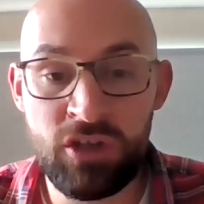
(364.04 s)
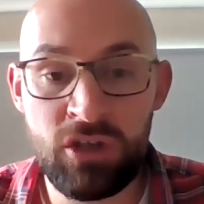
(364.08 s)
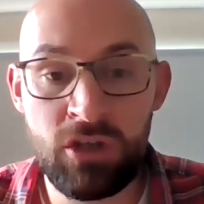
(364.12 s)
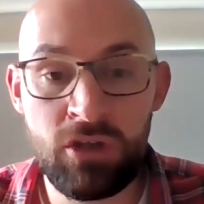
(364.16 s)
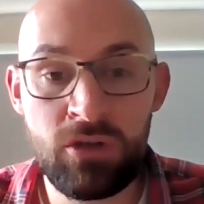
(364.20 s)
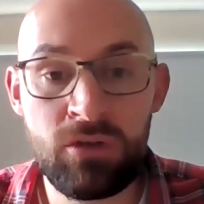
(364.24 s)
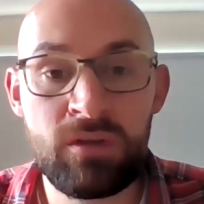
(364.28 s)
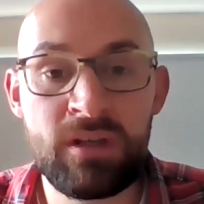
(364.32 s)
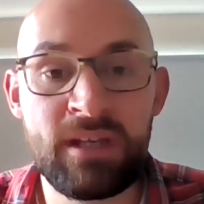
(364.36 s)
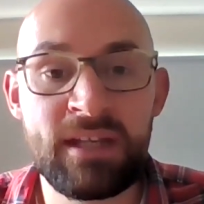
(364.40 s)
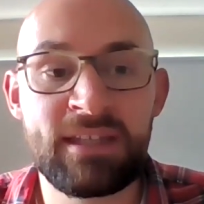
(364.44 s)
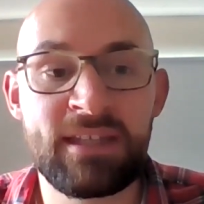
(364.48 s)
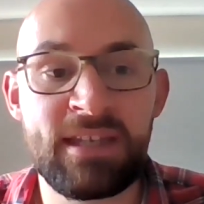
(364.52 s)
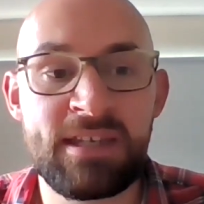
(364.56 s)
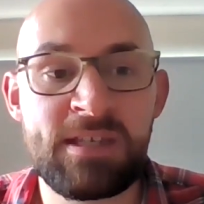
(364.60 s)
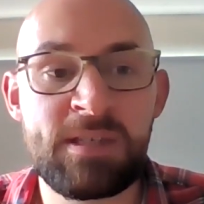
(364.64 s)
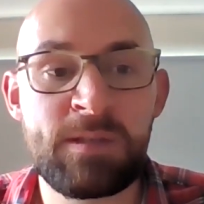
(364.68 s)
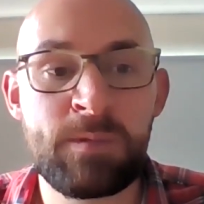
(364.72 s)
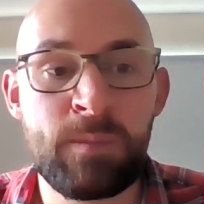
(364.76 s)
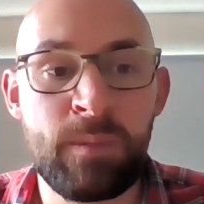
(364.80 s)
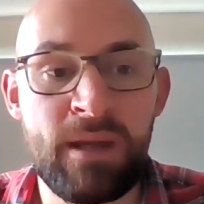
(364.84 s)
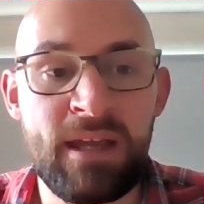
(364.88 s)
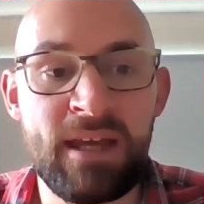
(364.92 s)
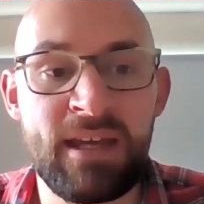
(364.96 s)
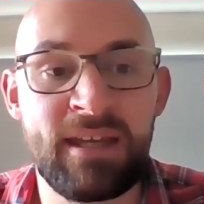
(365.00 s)
newly
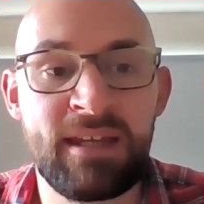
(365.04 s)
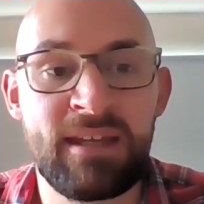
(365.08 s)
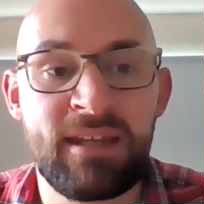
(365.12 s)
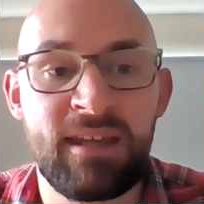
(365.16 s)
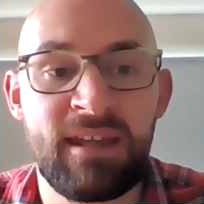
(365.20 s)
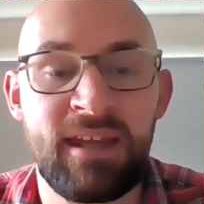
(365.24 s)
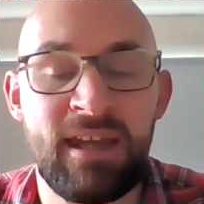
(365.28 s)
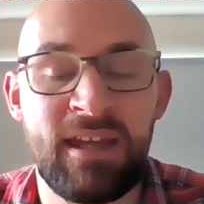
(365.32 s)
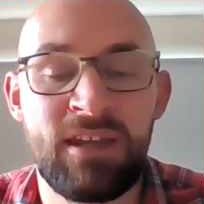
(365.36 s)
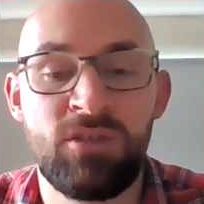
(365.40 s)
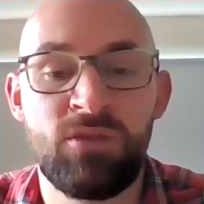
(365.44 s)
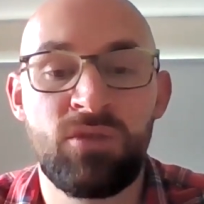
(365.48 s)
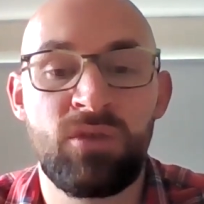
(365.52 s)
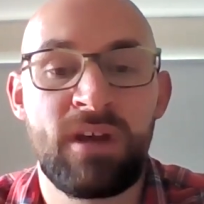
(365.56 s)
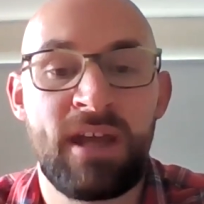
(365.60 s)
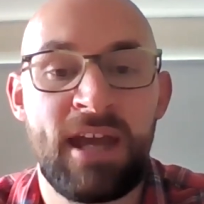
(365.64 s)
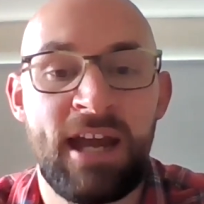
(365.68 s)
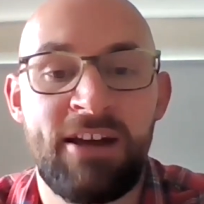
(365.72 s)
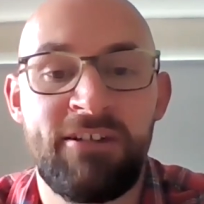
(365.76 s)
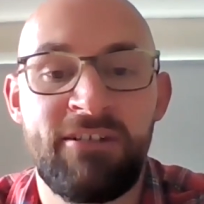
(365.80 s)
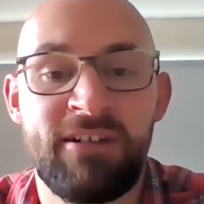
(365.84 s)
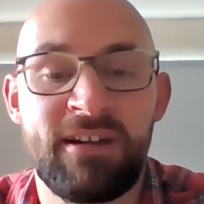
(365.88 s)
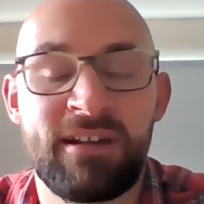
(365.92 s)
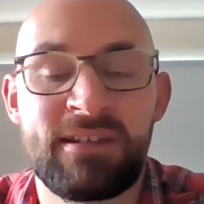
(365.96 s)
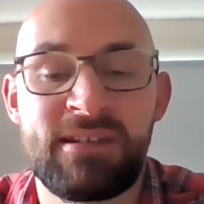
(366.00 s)
displayed in your
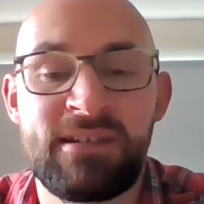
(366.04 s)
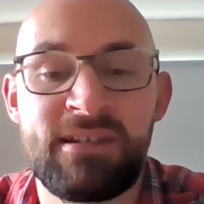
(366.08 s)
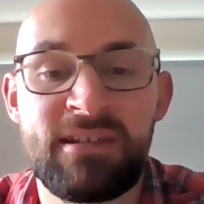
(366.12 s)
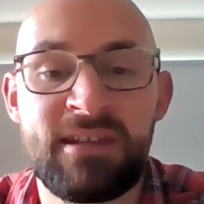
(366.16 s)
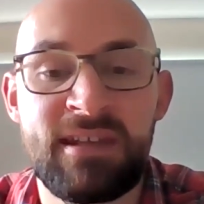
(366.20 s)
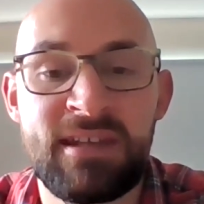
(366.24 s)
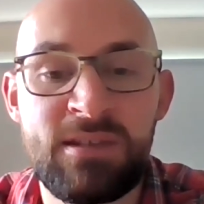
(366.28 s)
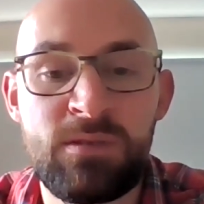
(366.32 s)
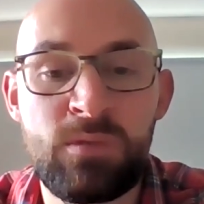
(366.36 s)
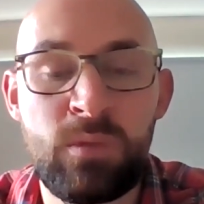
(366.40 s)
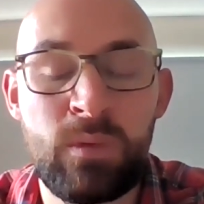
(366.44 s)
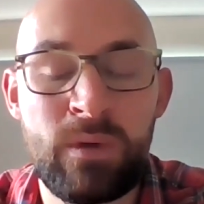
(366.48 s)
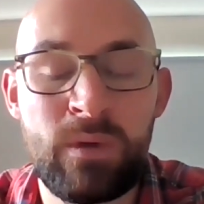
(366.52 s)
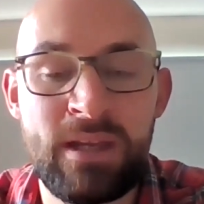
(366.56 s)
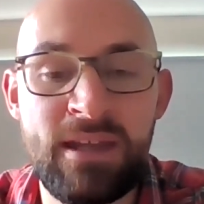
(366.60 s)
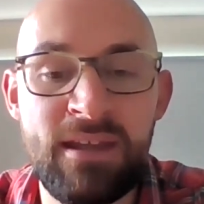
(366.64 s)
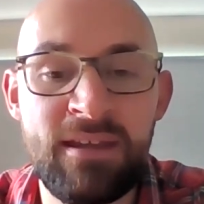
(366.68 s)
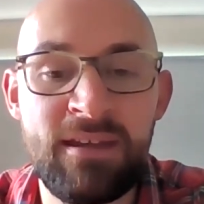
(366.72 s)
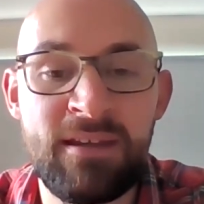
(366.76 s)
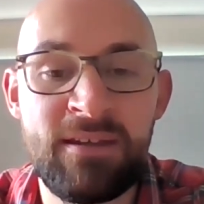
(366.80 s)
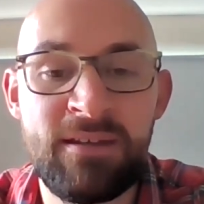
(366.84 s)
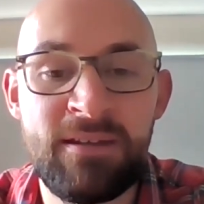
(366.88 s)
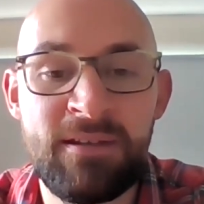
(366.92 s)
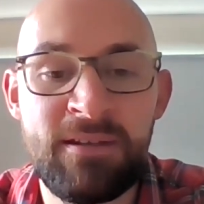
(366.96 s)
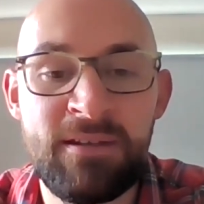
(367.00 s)
character this
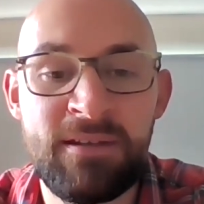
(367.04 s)
week?